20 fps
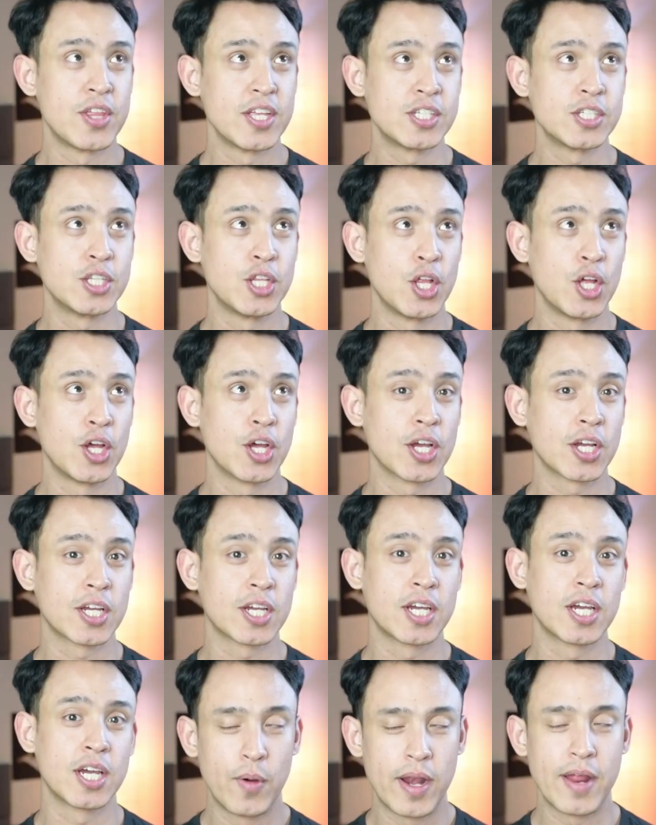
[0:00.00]
this look,
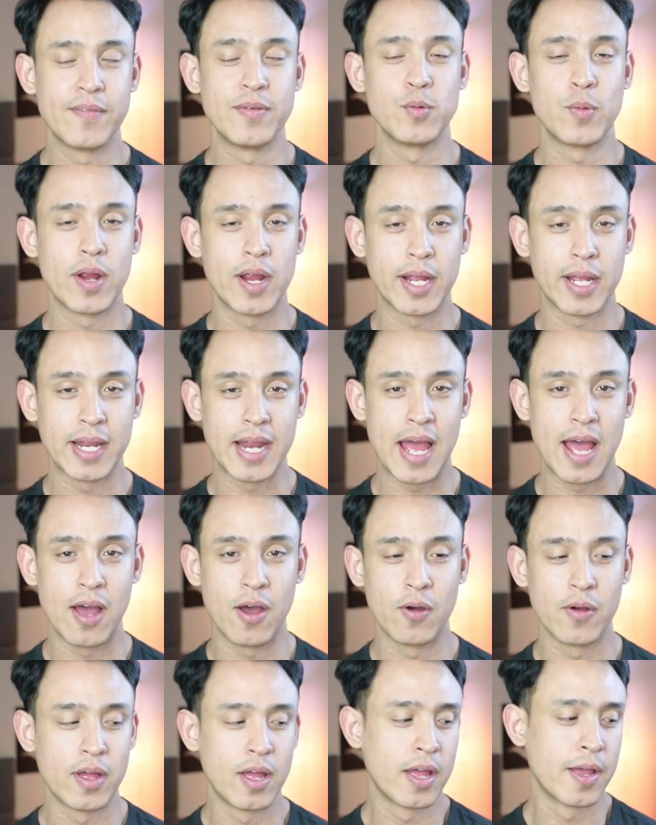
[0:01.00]
when I've been wearing it
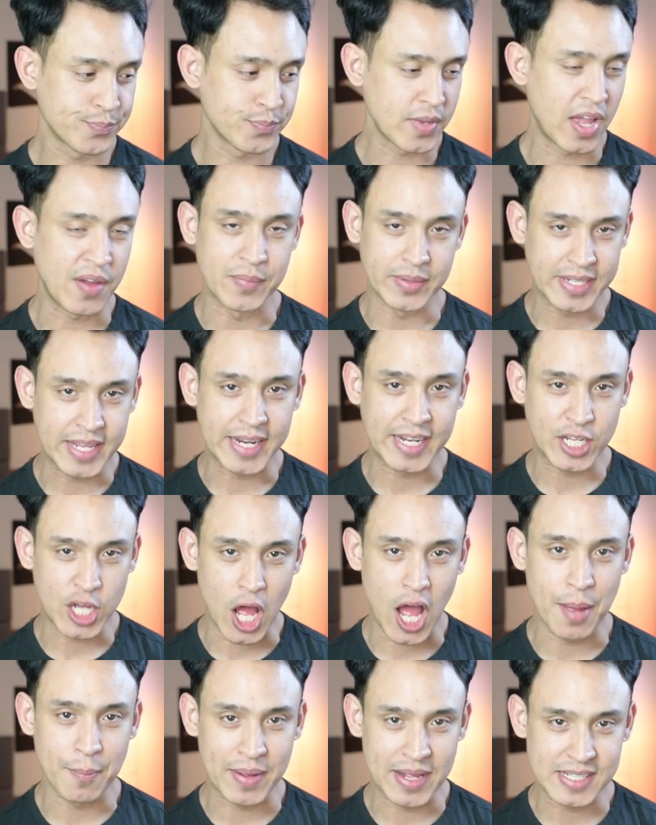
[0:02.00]
out, I've been getting
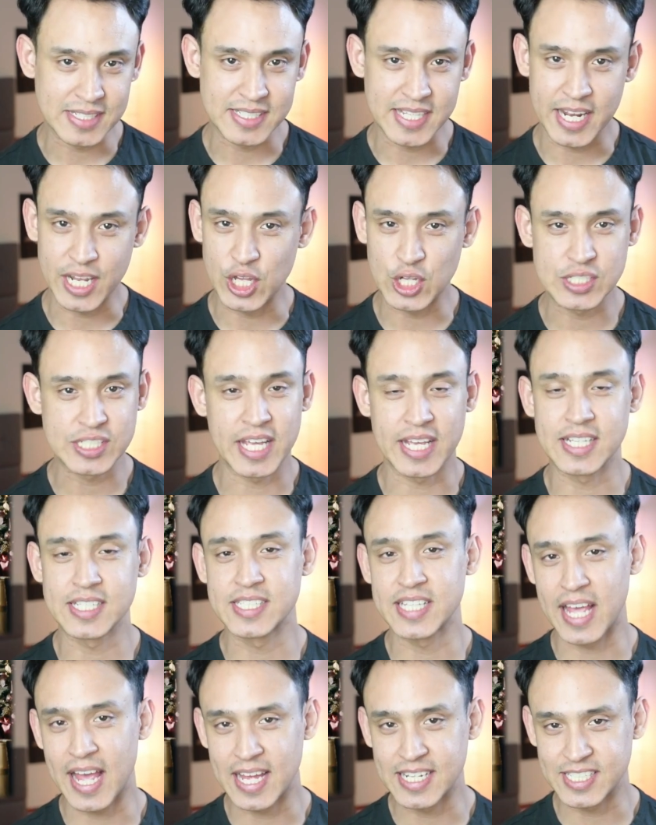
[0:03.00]
comments that it looks like
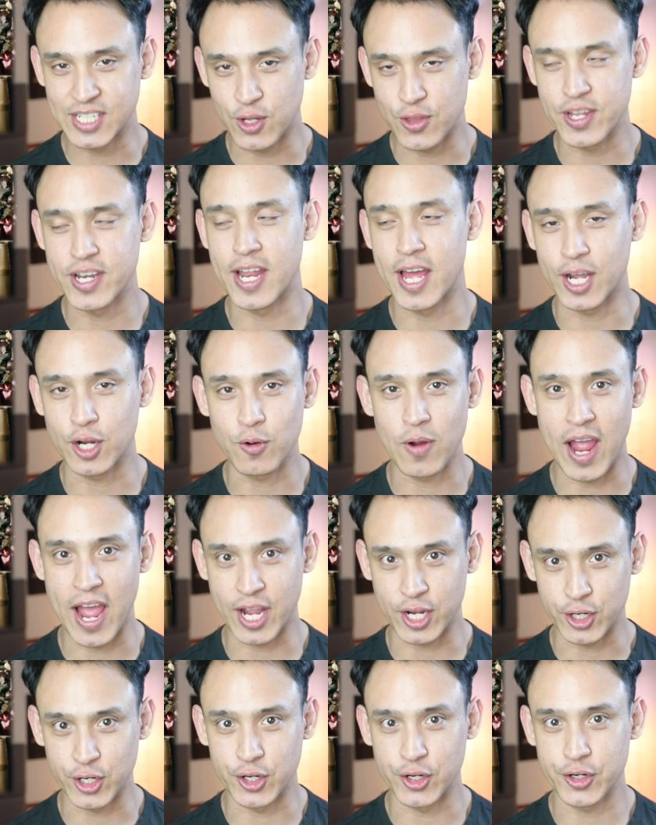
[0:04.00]
Santa or the
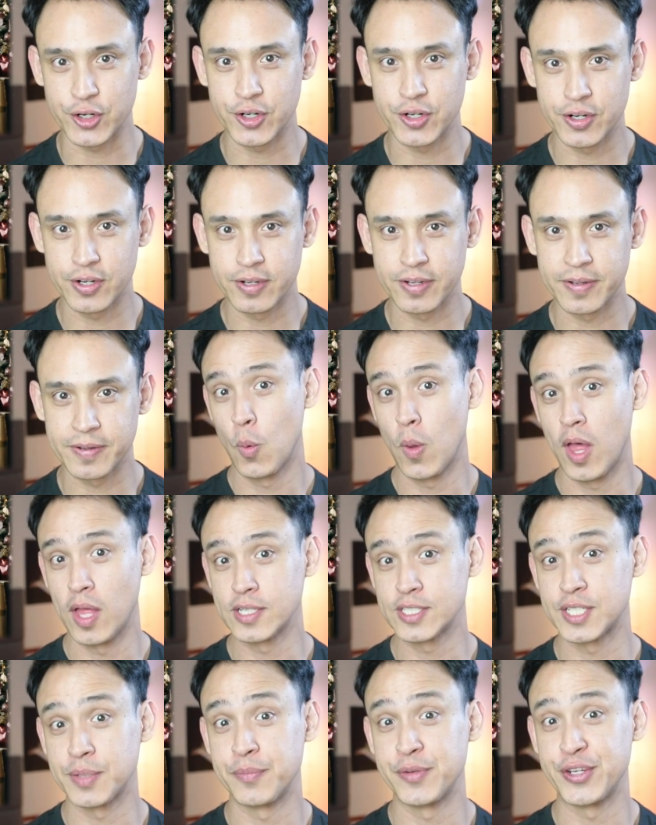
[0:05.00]
Nutcracker. Well,
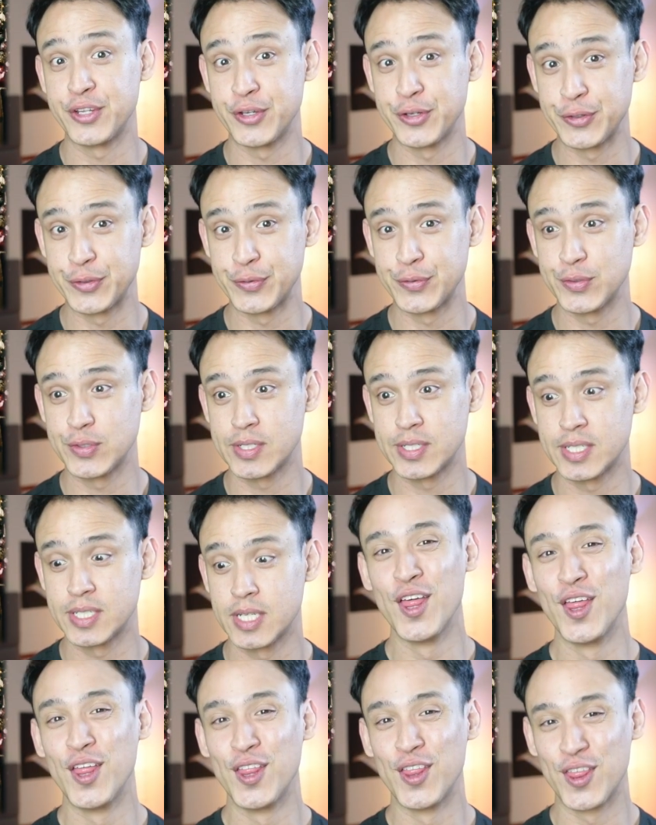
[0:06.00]
some news,
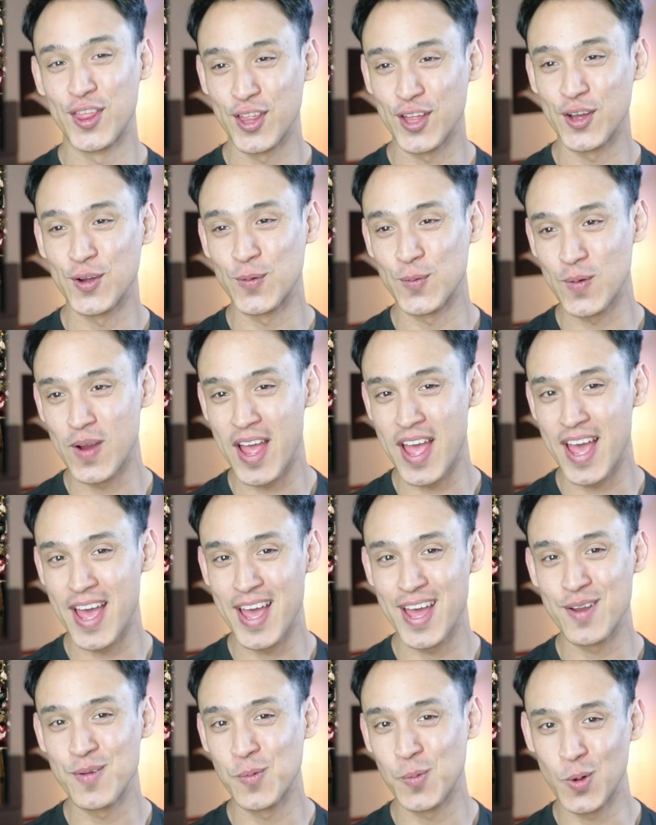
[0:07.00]
the
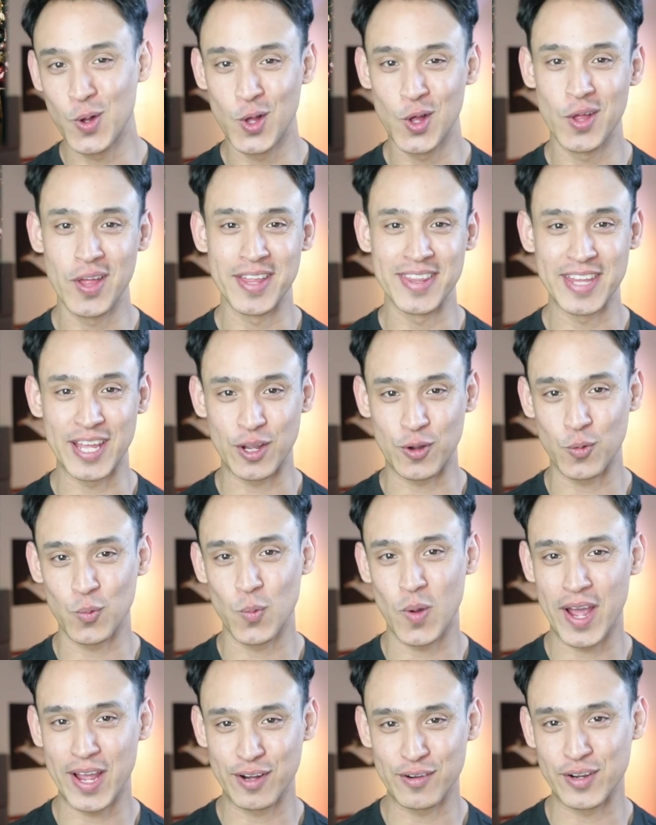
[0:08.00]
red wool and like
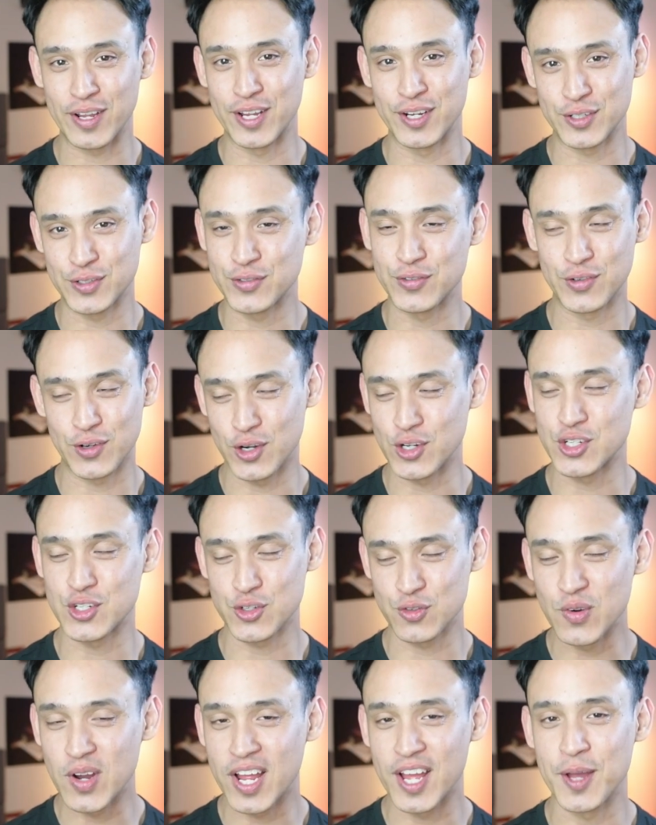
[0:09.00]
white-ish fur
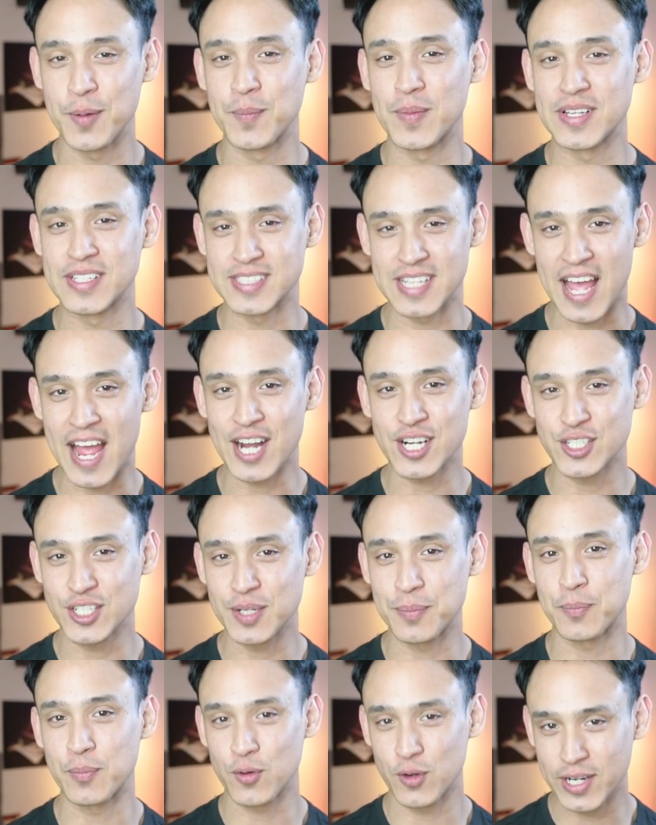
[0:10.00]
trim actually
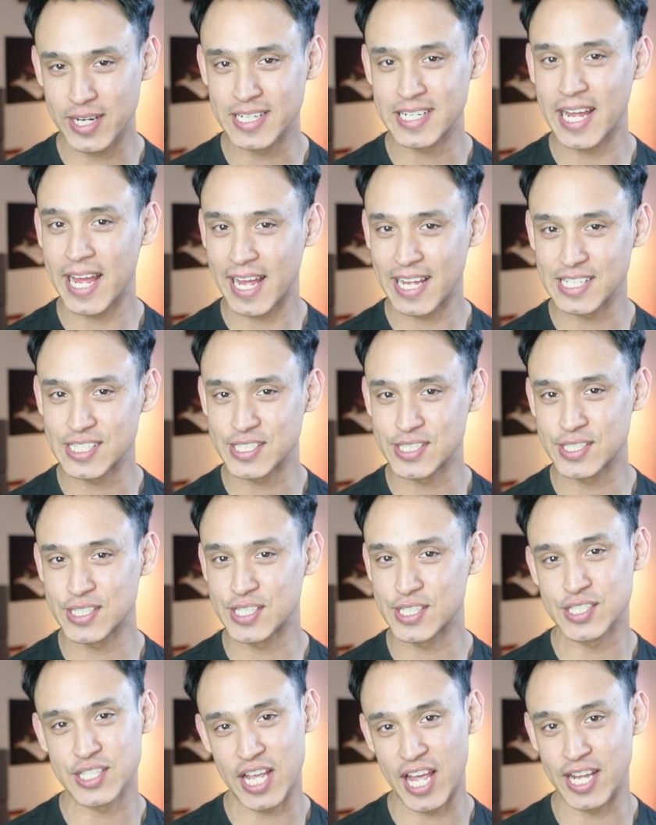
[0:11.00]
predates
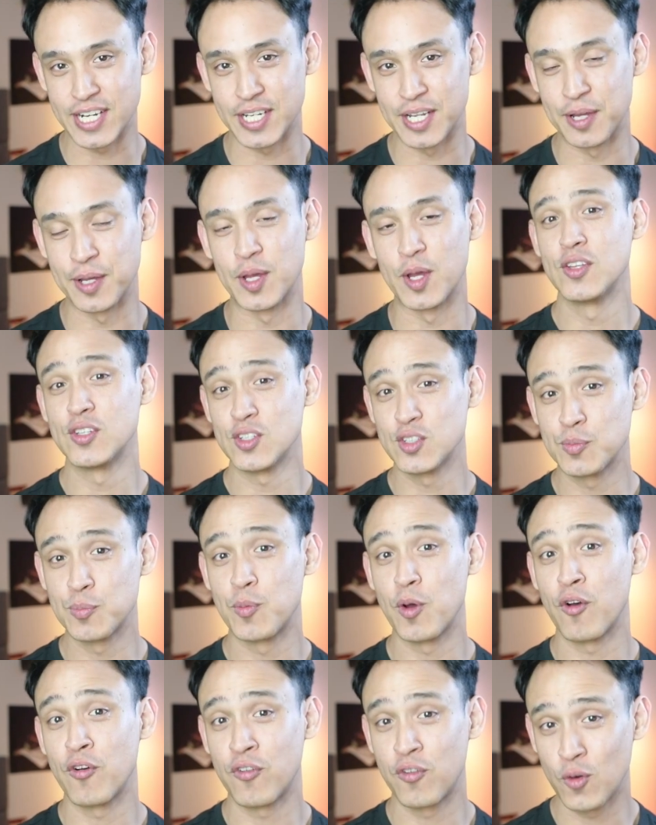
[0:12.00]
Santa. This is
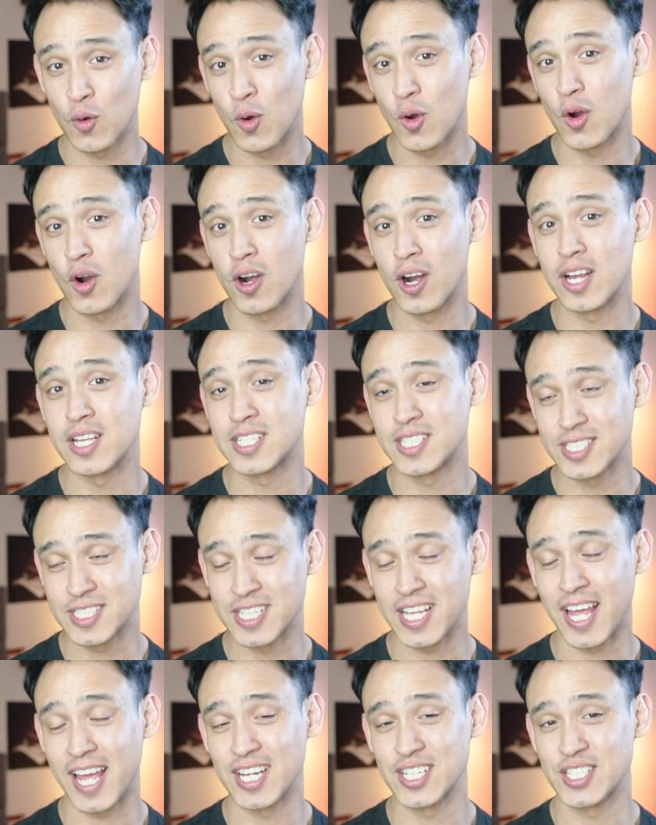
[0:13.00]
before
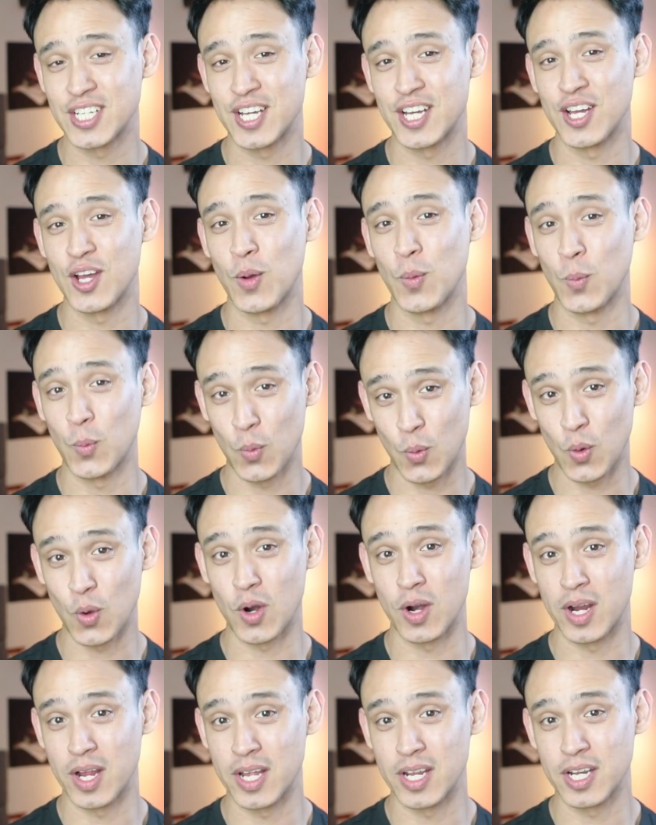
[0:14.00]
Santa
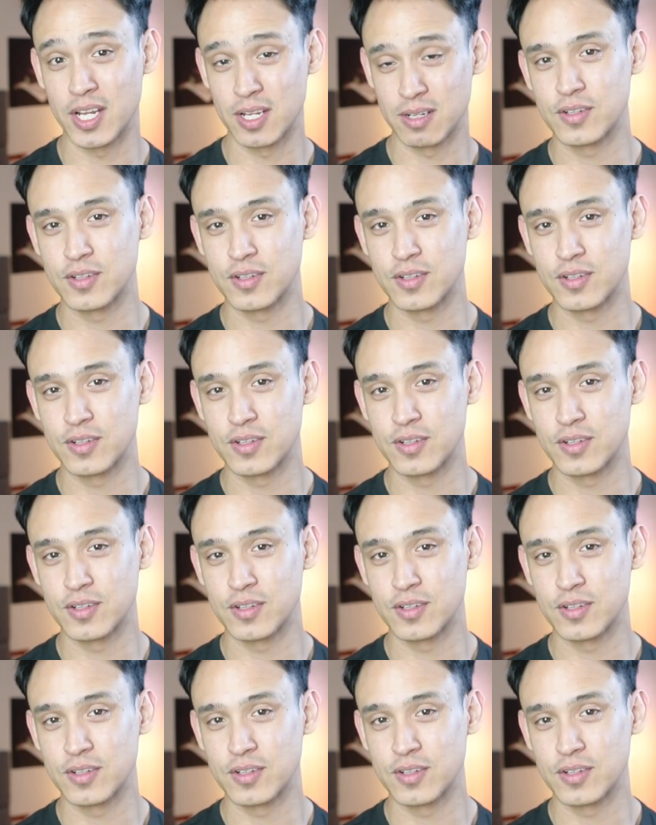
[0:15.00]
wore it.